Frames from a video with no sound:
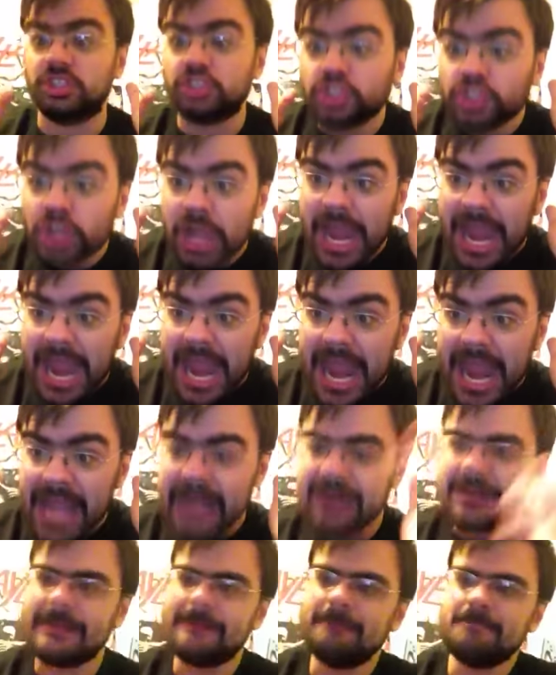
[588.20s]

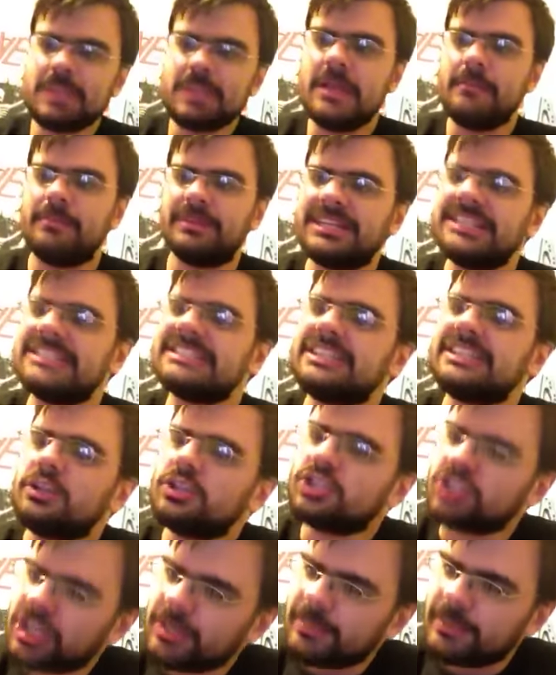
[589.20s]
shit! But this still
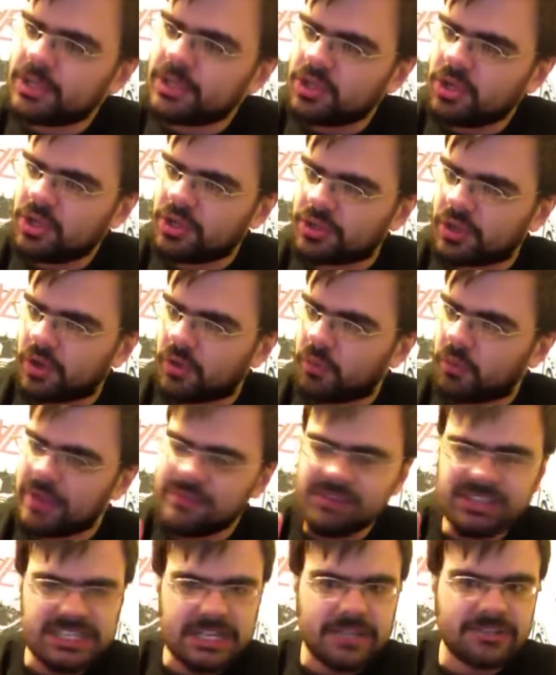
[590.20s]
is going to be good, though.
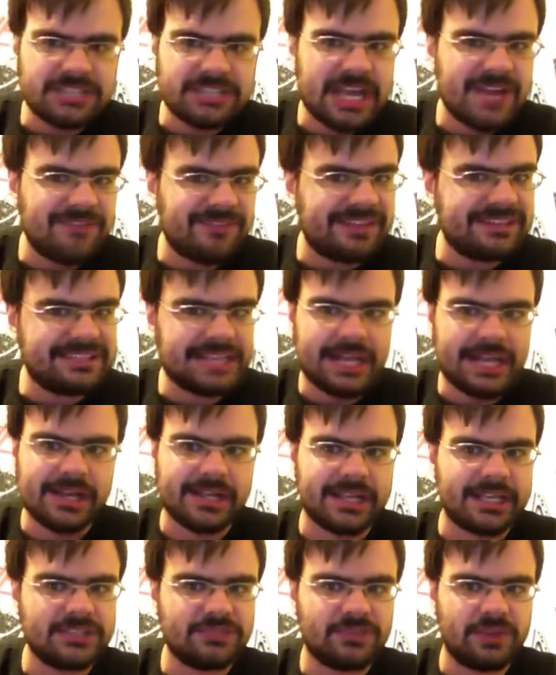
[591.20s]
Raventail's got a vendetta
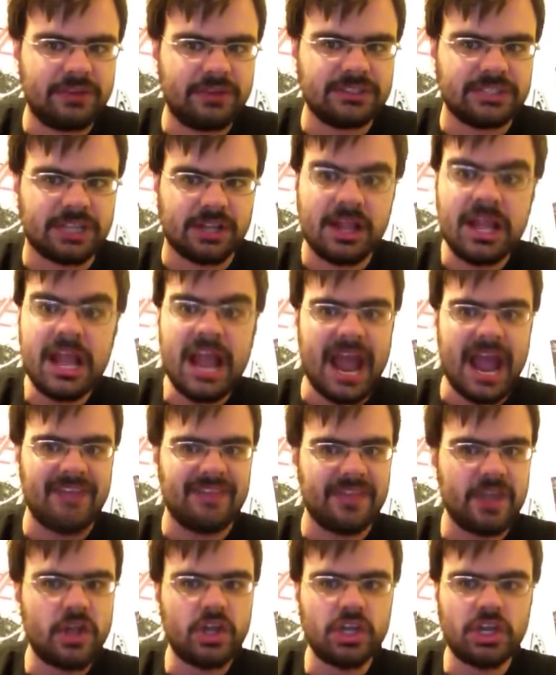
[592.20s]
against Fairy Tail.
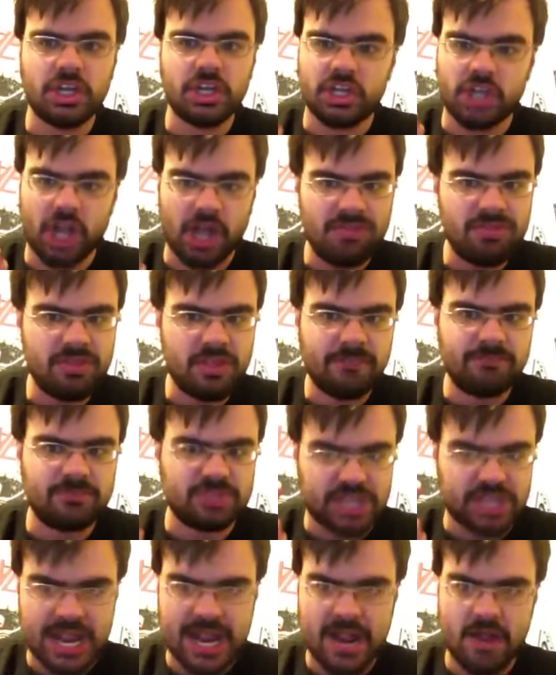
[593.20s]
And they're going to gun them
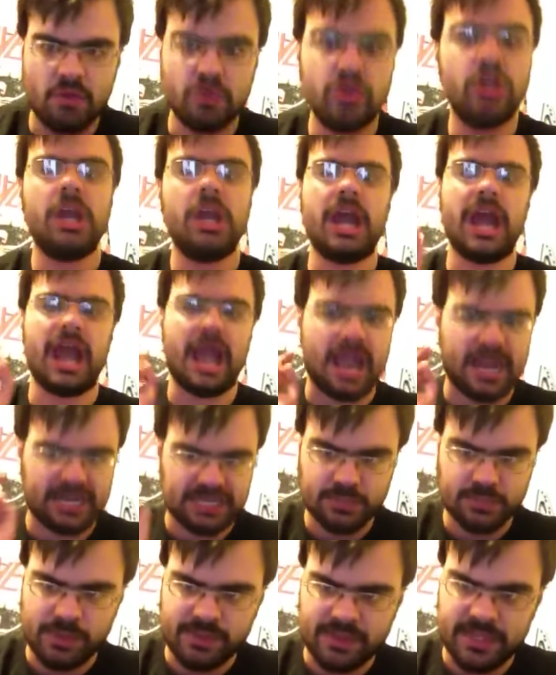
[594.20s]
down
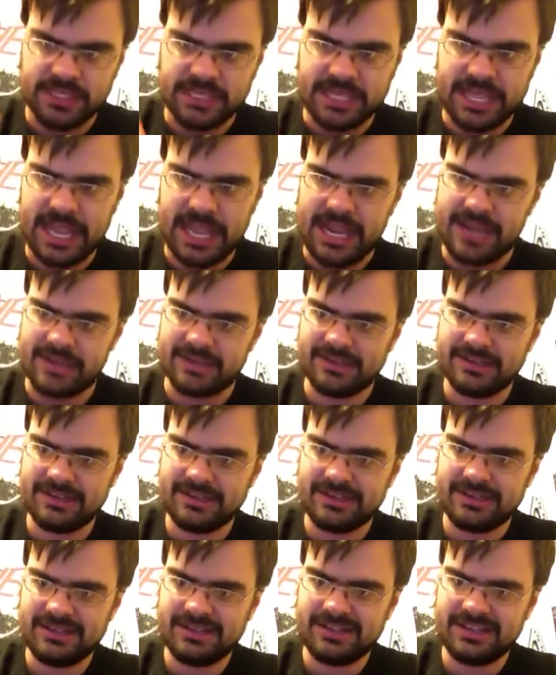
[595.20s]
any way they can.
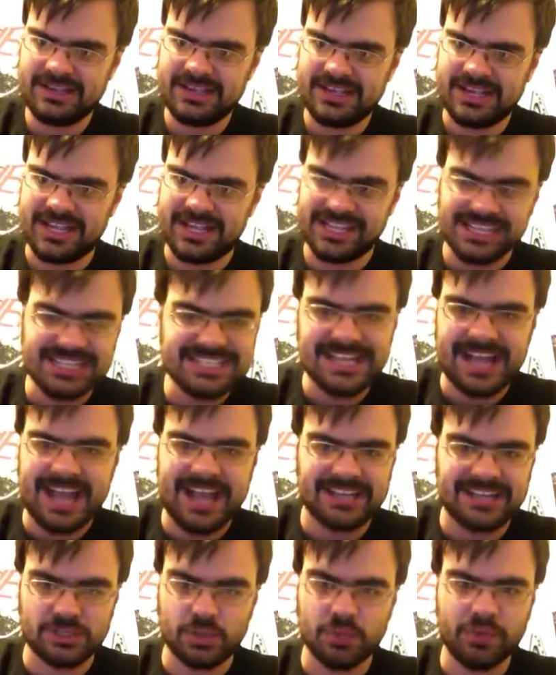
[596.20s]
And this
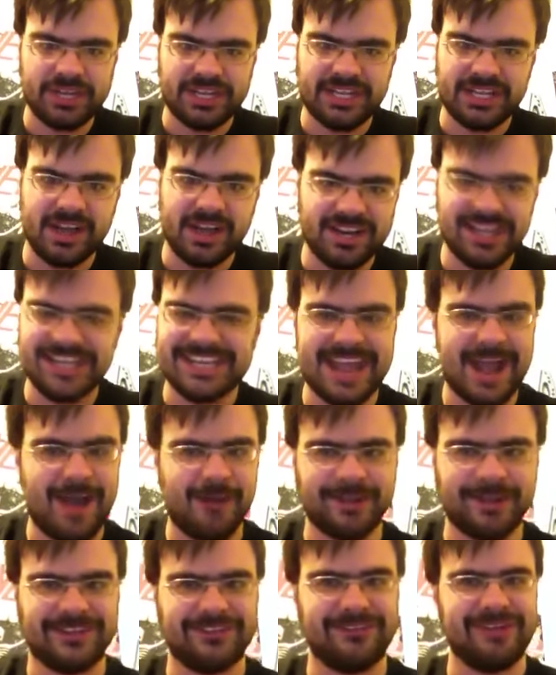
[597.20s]
guy is already gunning
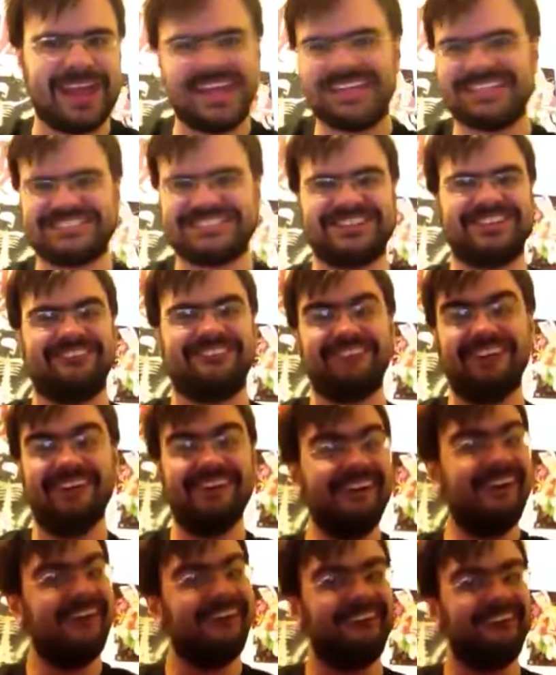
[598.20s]
down Gray, so
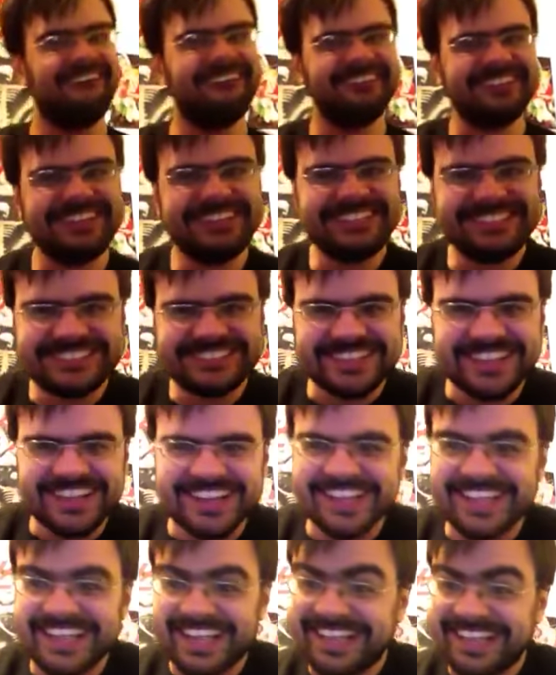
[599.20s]
holy
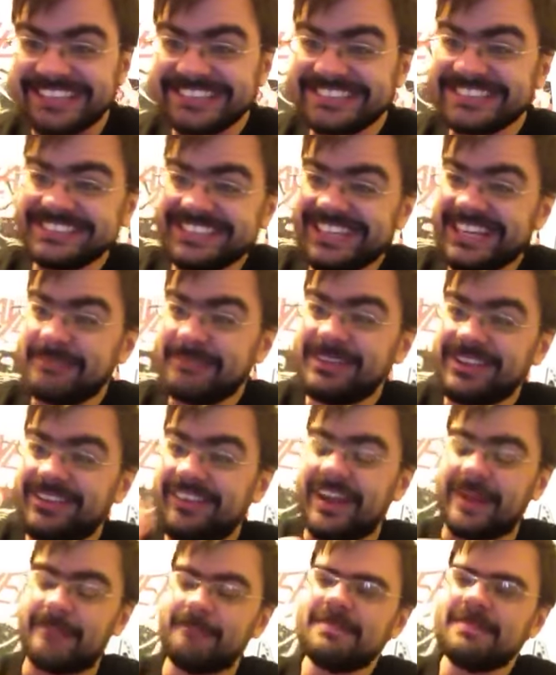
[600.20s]
shit, this is gonna be
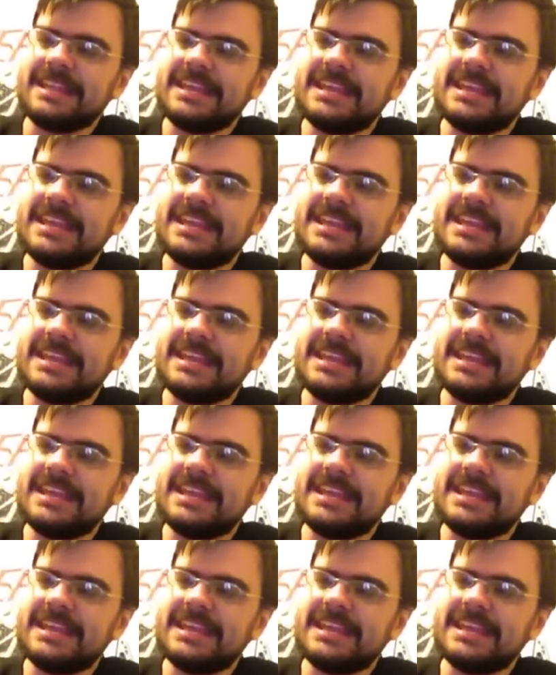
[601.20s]
great.